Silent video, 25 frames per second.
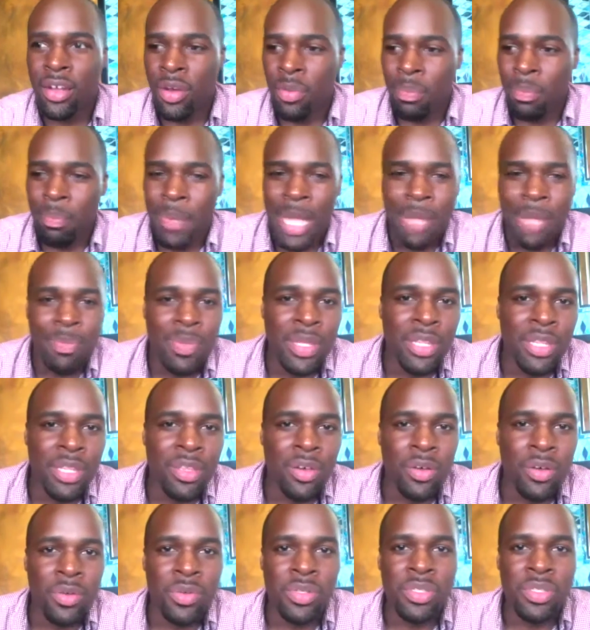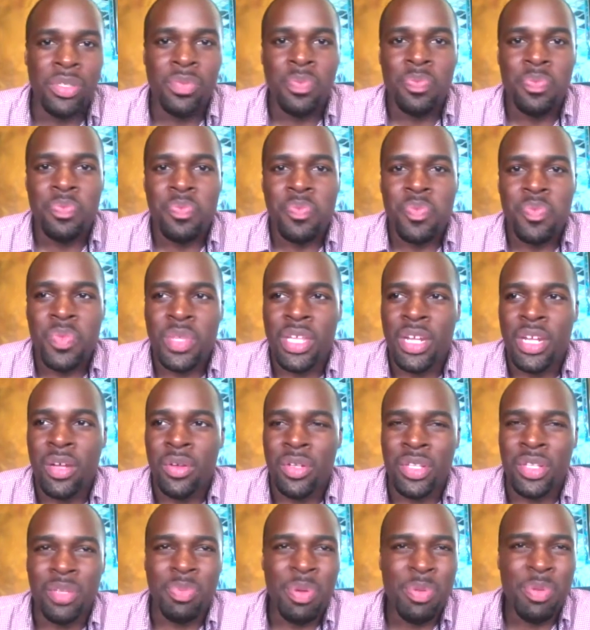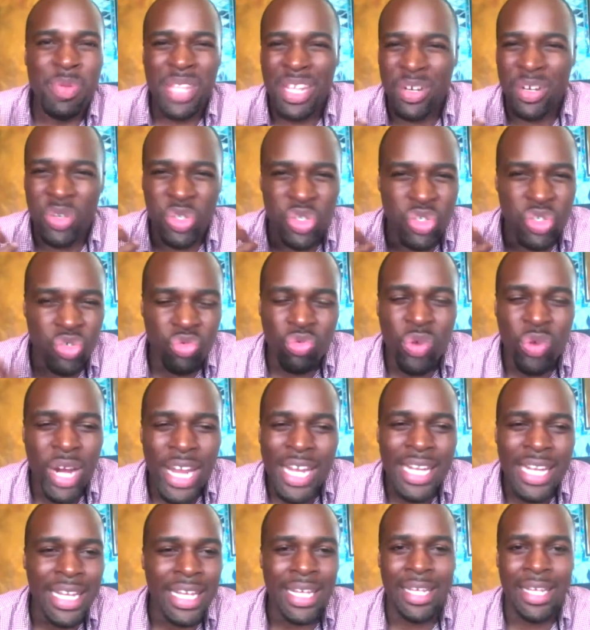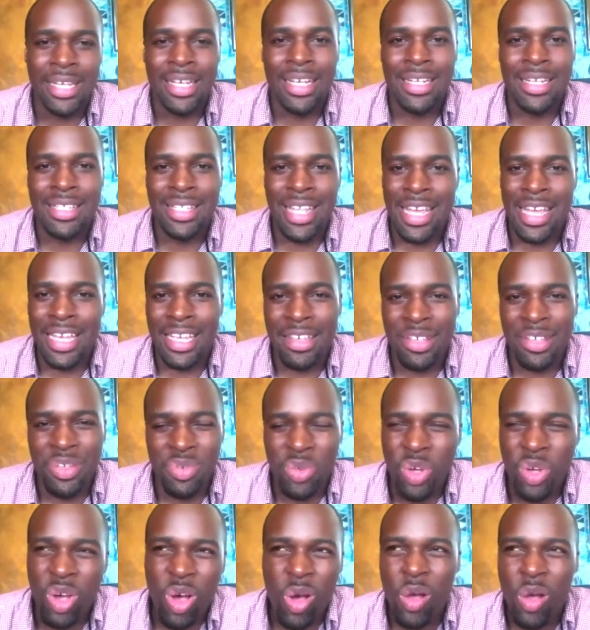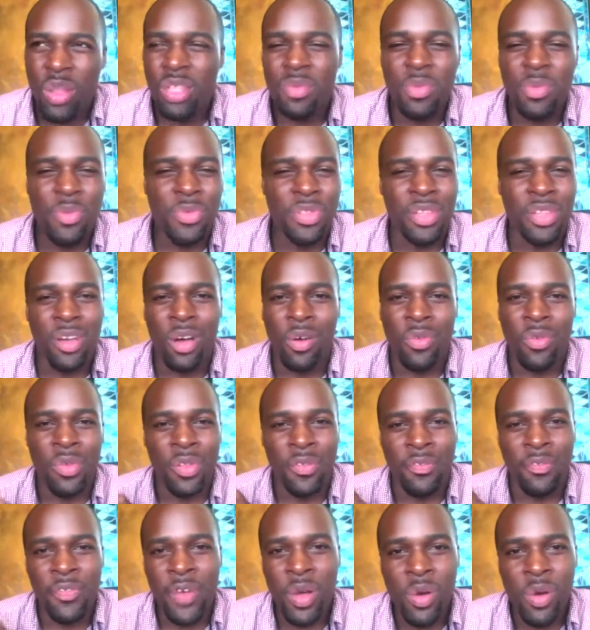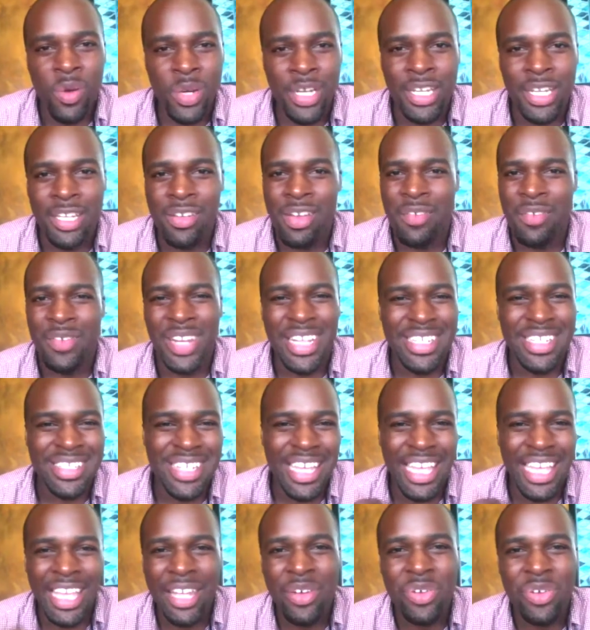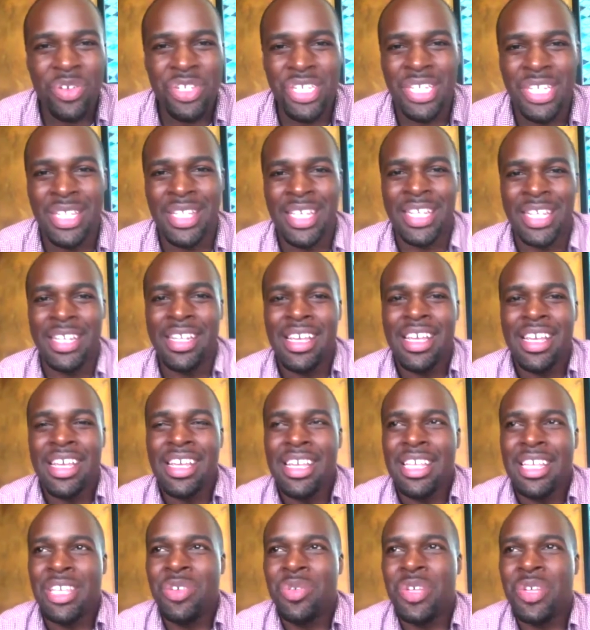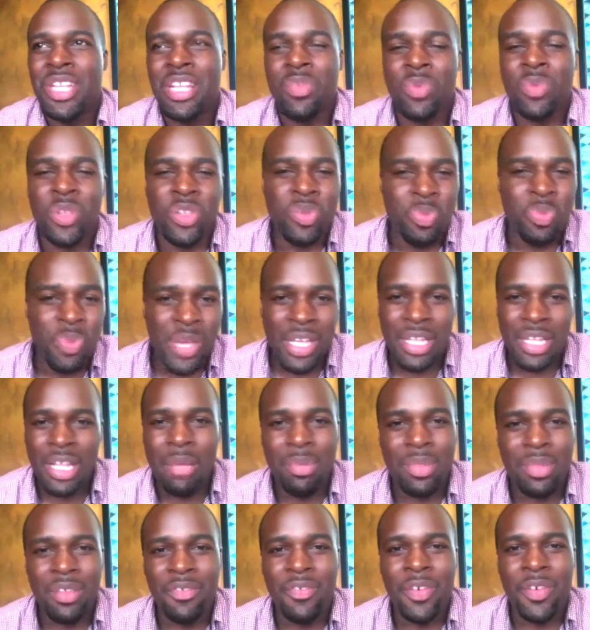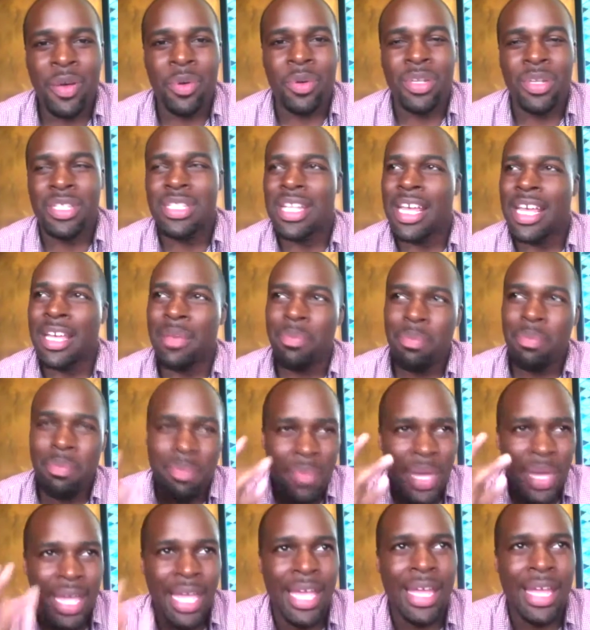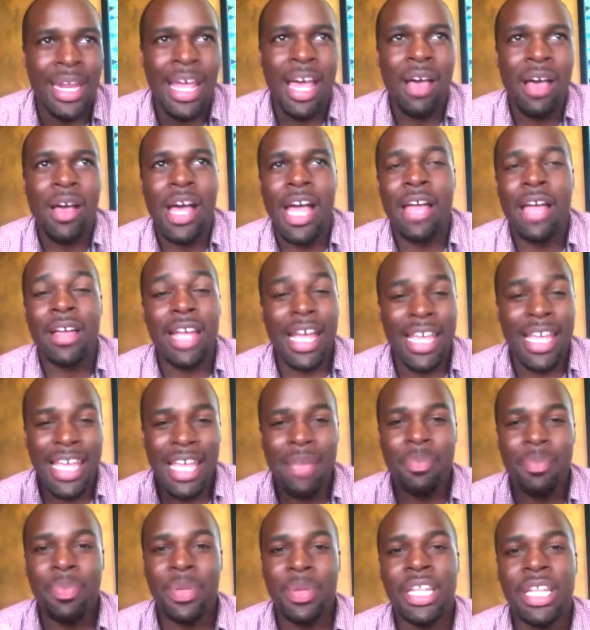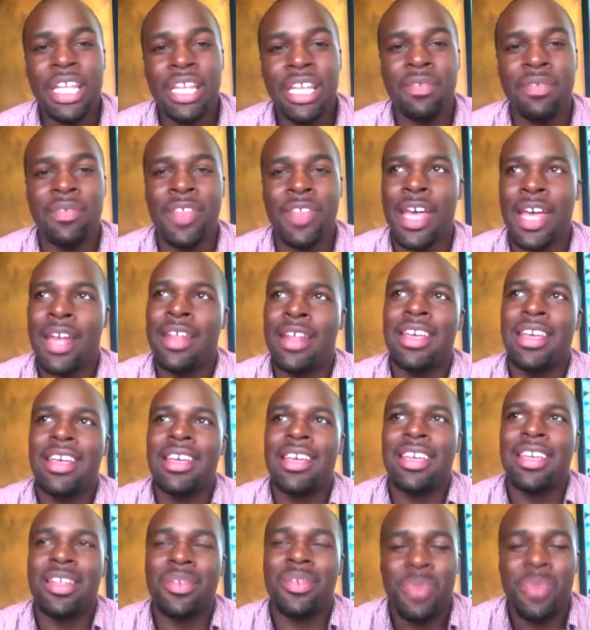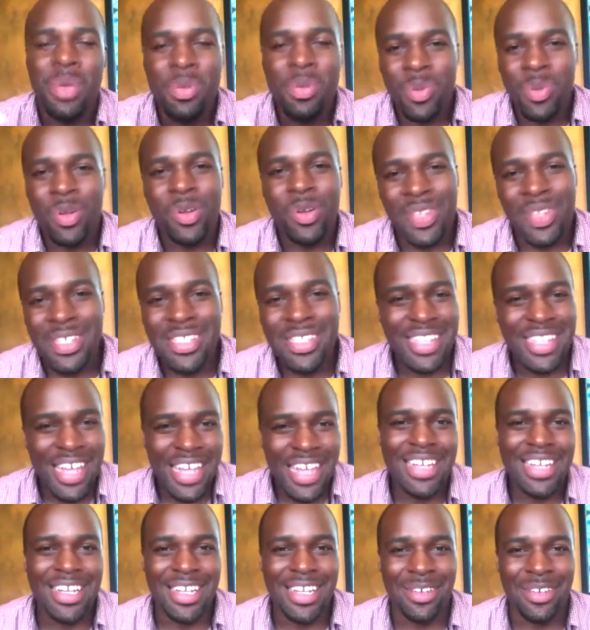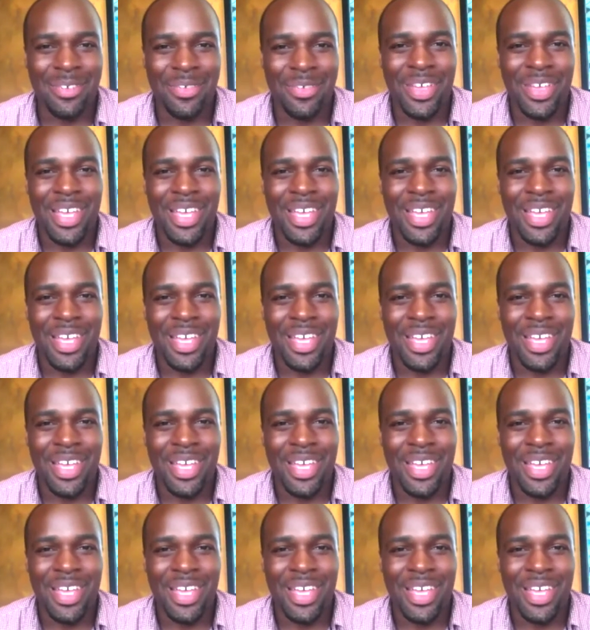might be those, people that are draining. It's like you call them over the phone and you have less energy than you did when you picked up the phone. It's like, man, I can't believe that, people are this negative.